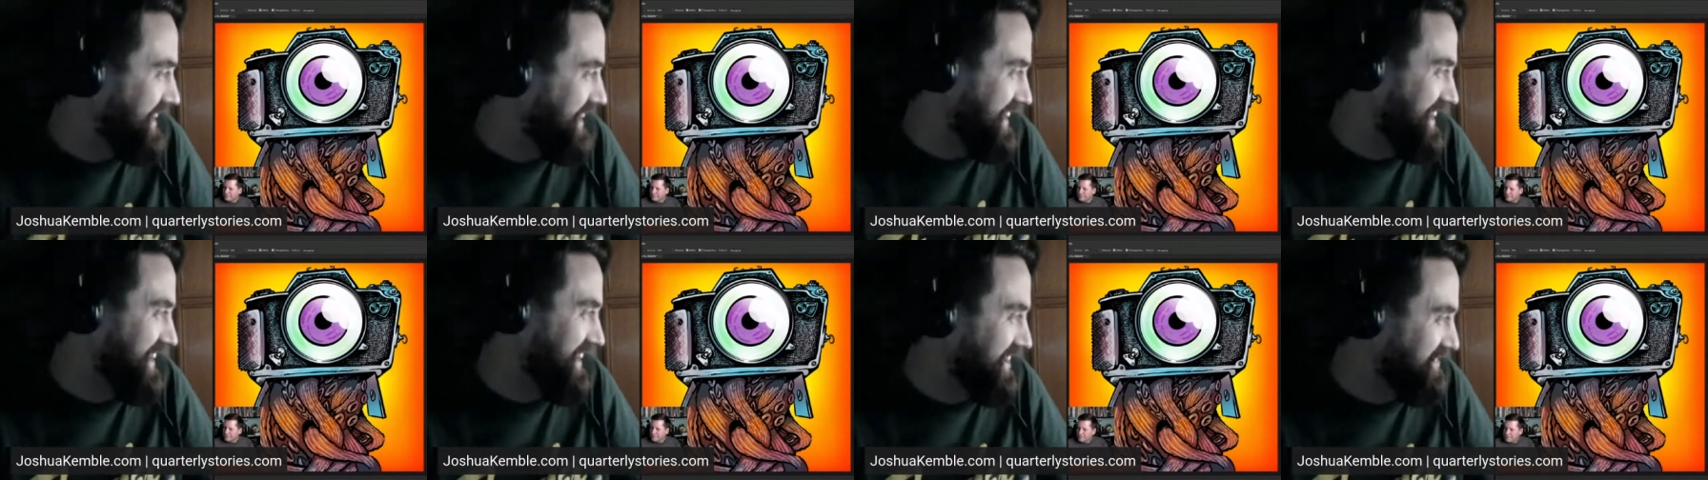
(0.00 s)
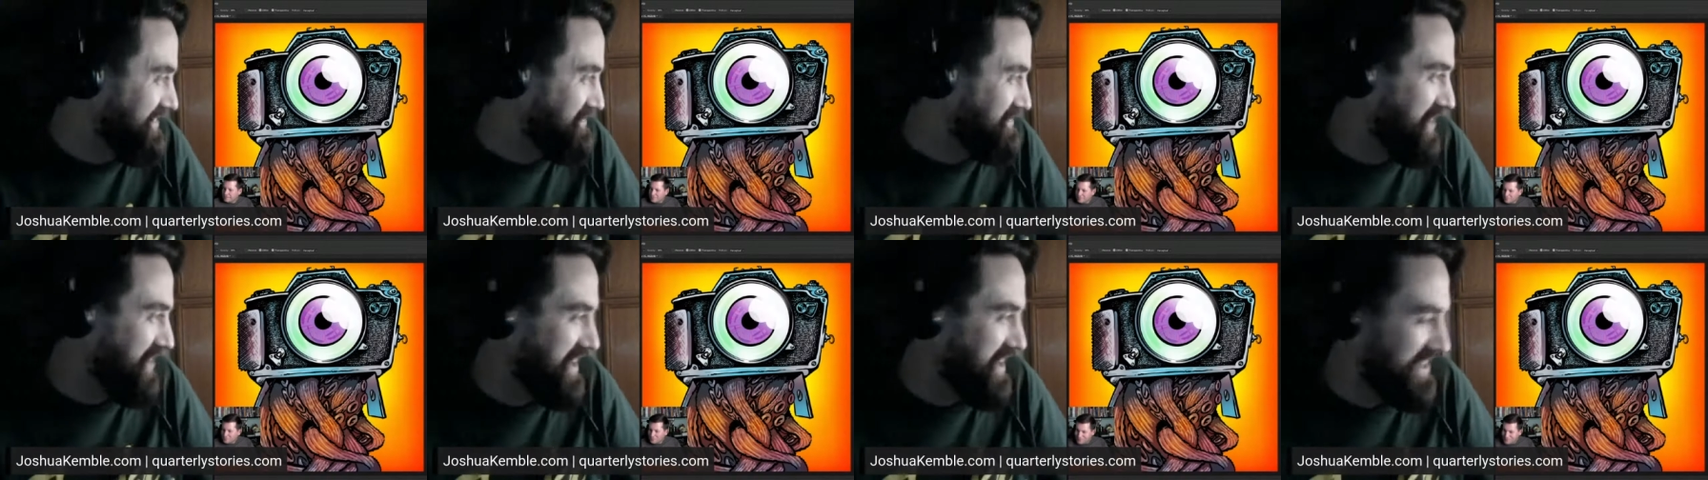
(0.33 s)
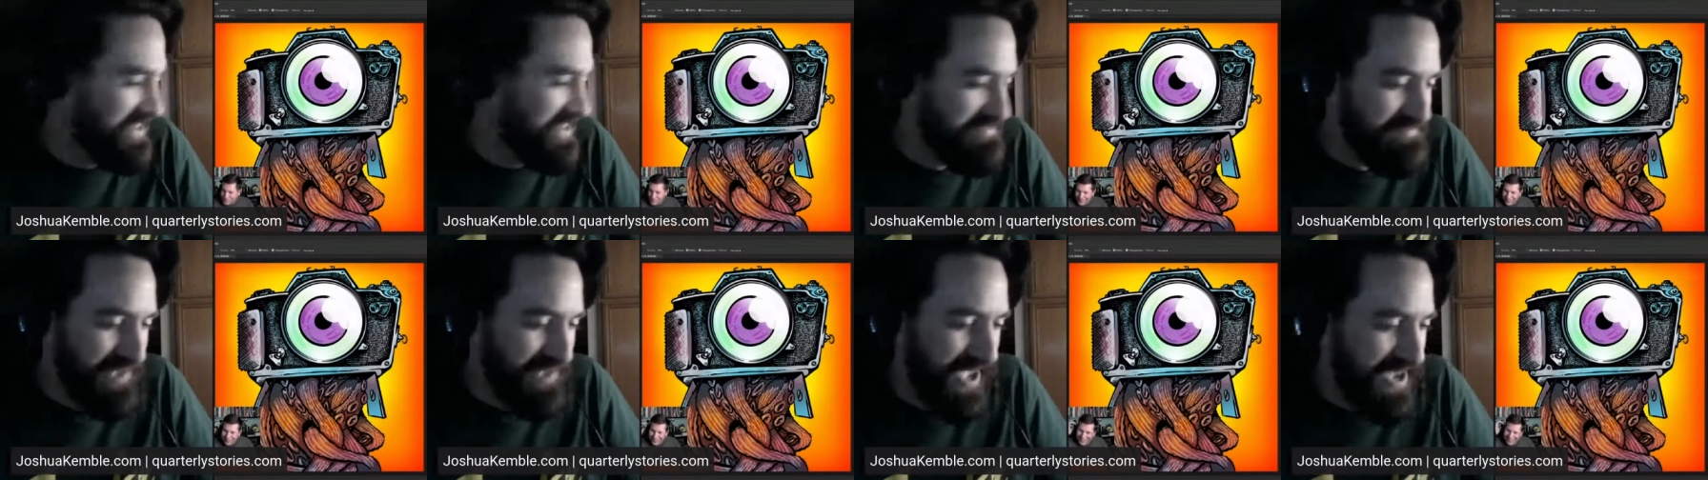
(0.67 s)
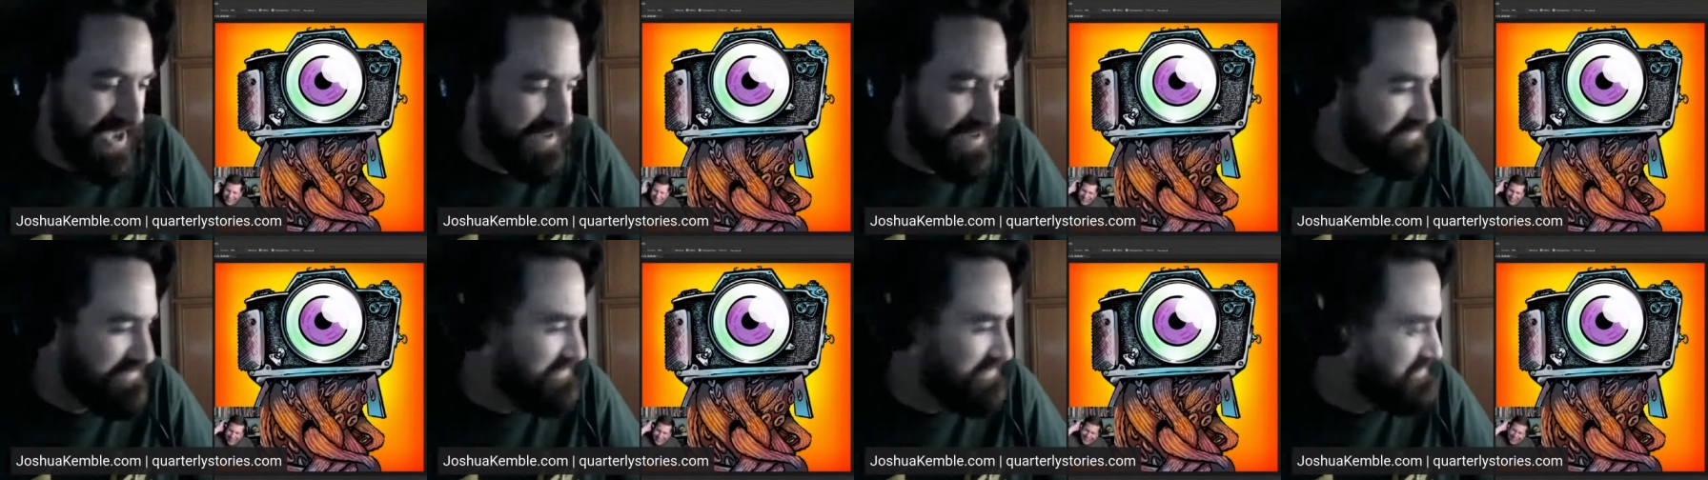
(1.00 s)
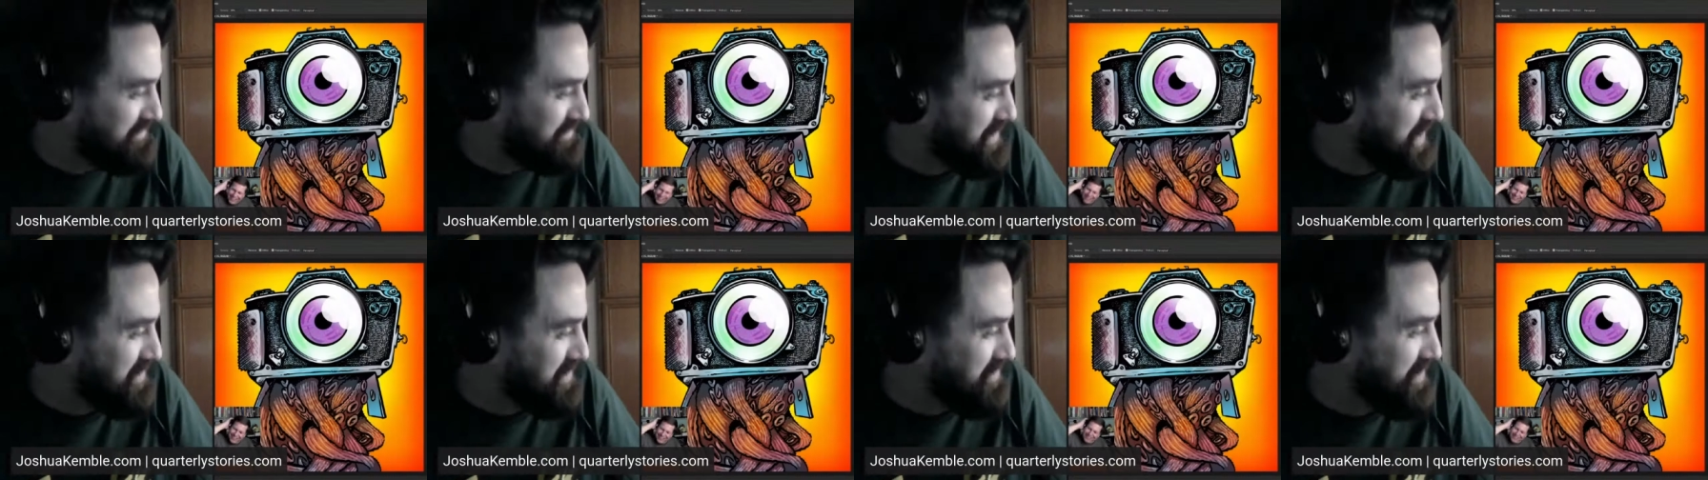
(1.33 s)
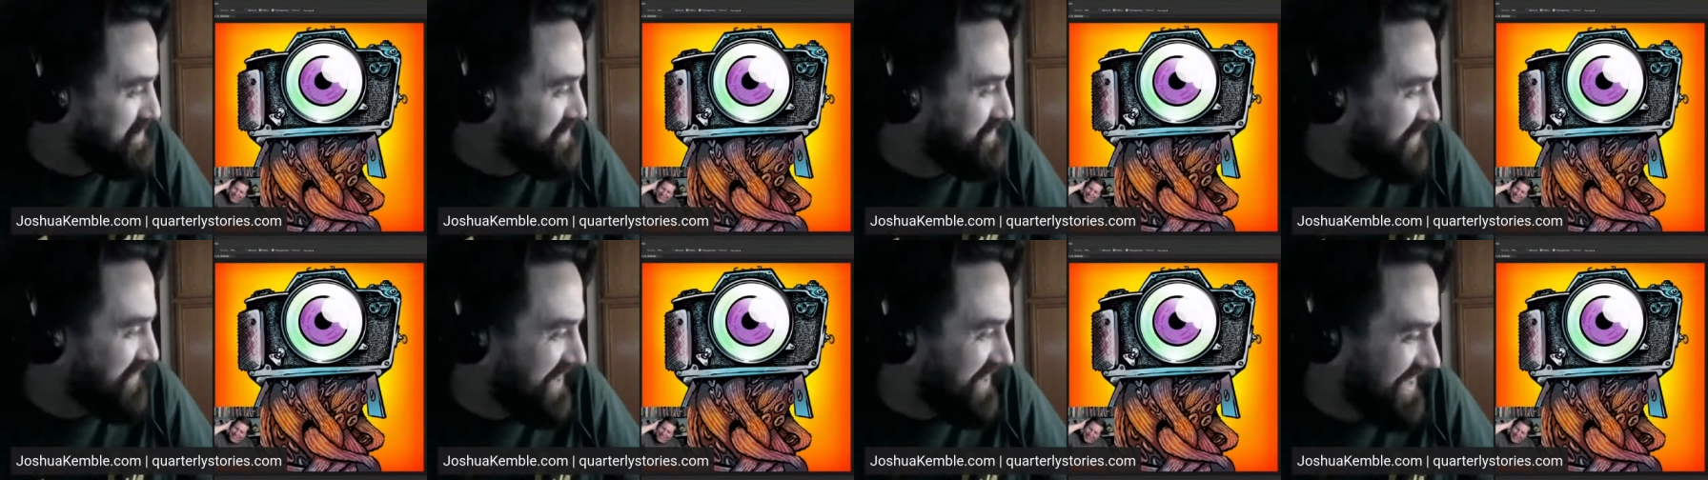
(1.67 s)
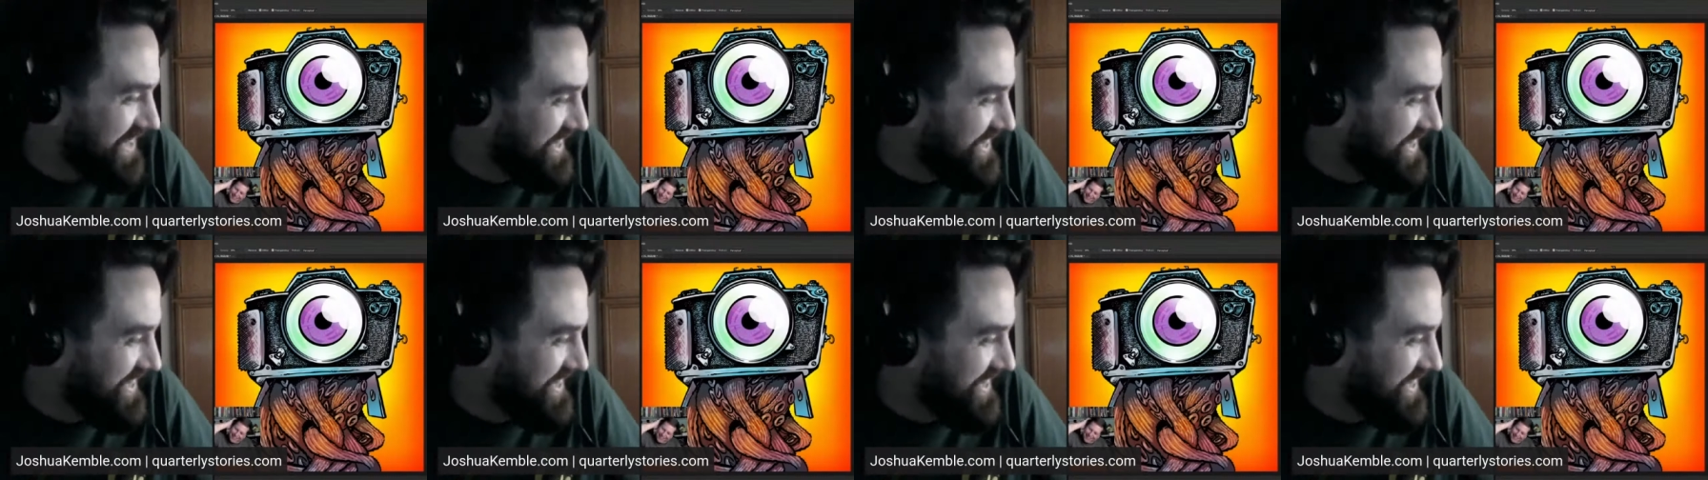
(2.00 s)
of like a bad B movie.